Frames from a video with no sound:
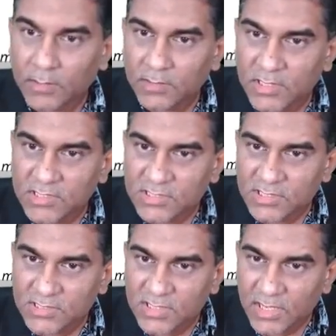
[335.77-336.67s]
This
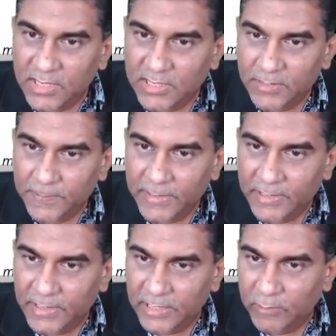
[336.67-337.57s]
is the
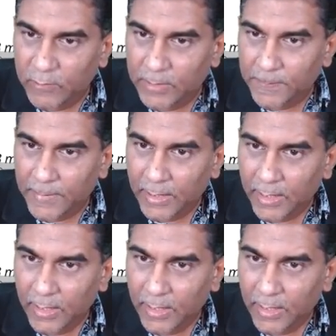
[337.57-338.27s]
remaining 1 mark.